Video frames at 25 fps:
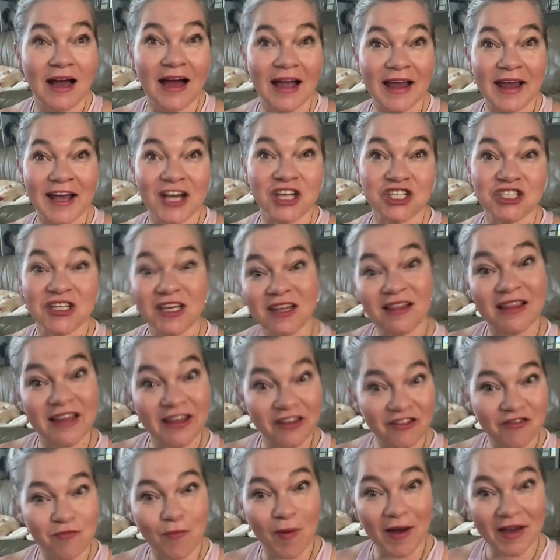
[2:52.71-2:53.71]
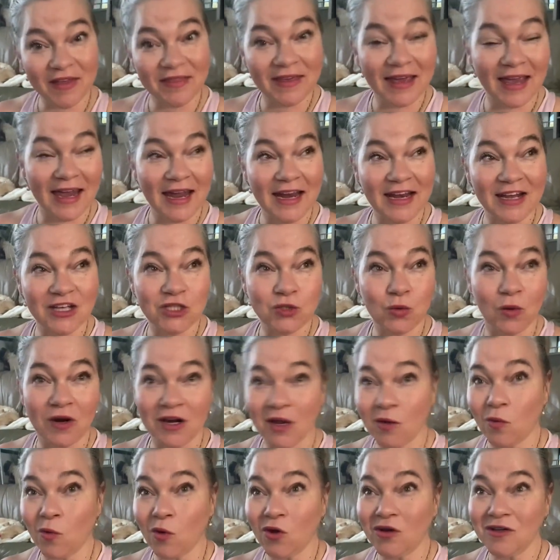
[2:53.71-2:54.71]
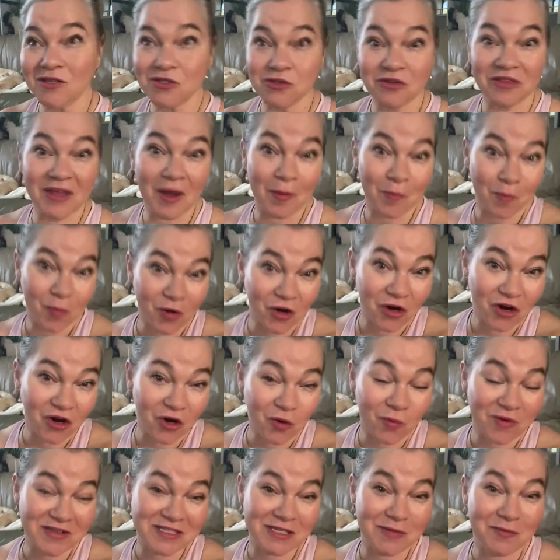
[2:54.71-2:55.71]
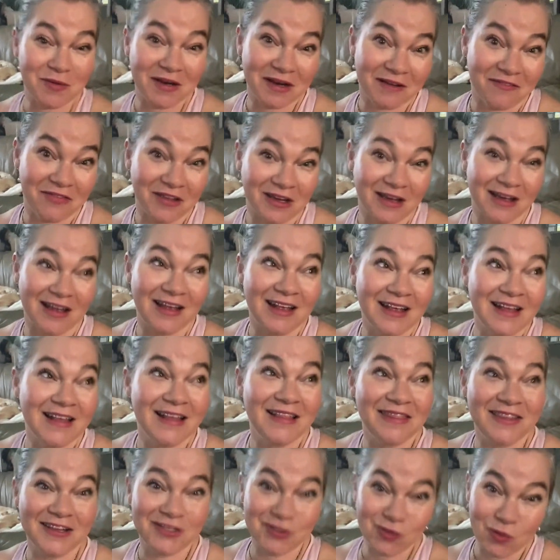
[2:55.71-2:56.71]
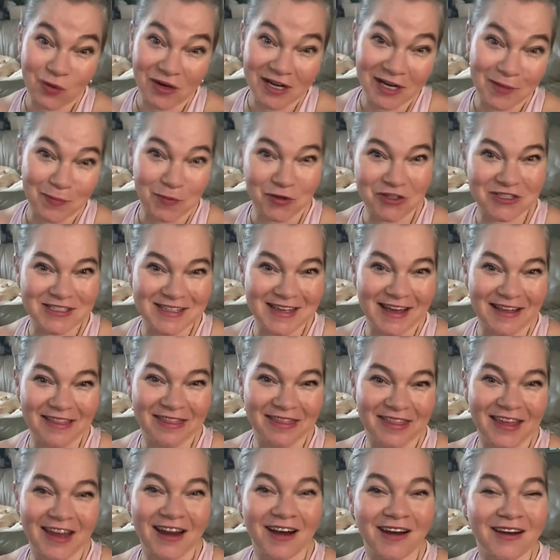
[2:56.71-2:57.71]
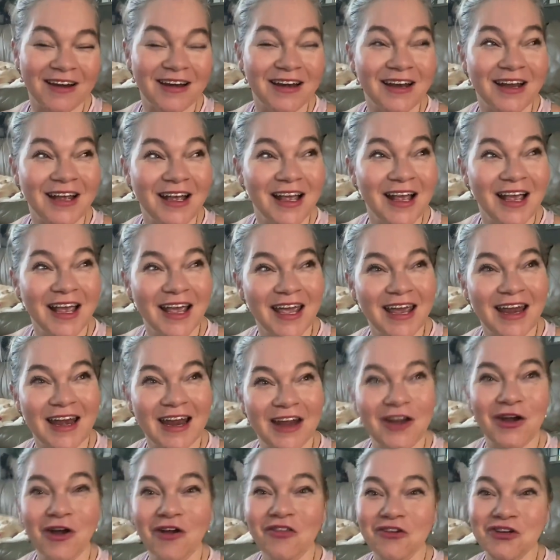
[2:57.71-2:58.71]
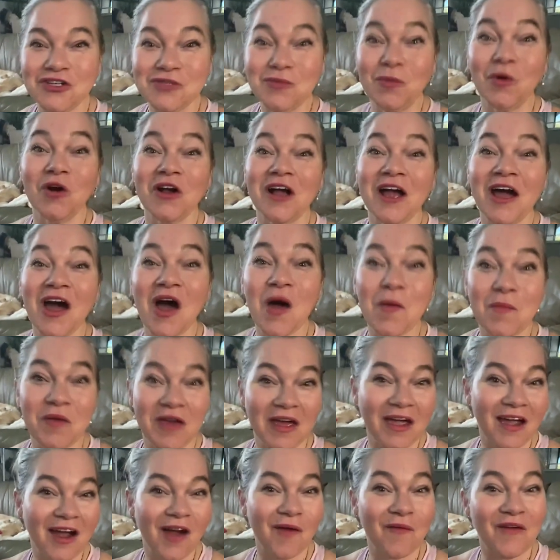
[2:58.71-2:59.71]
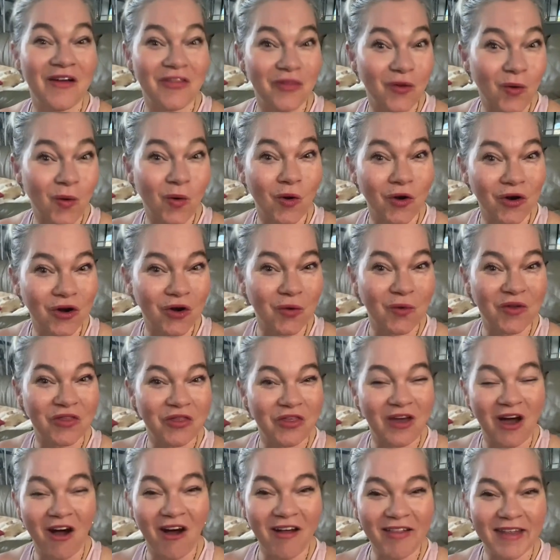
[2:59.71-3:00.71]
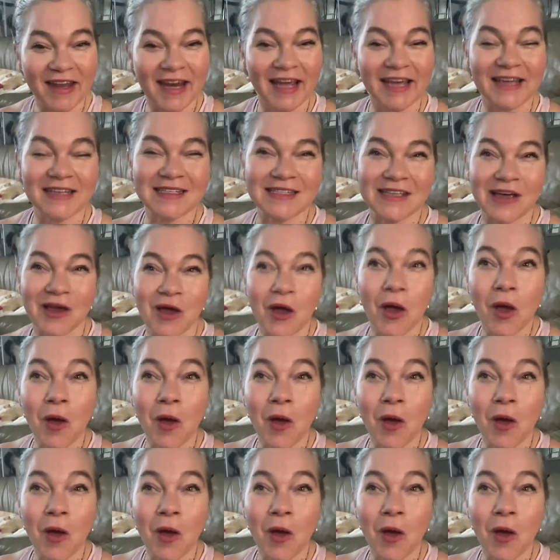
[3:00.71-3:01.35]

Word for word: I actually live by the 80 20 rule. So that burger was a bit of the, the 20% there. And, and I know there's more coming around the corner with the holidays.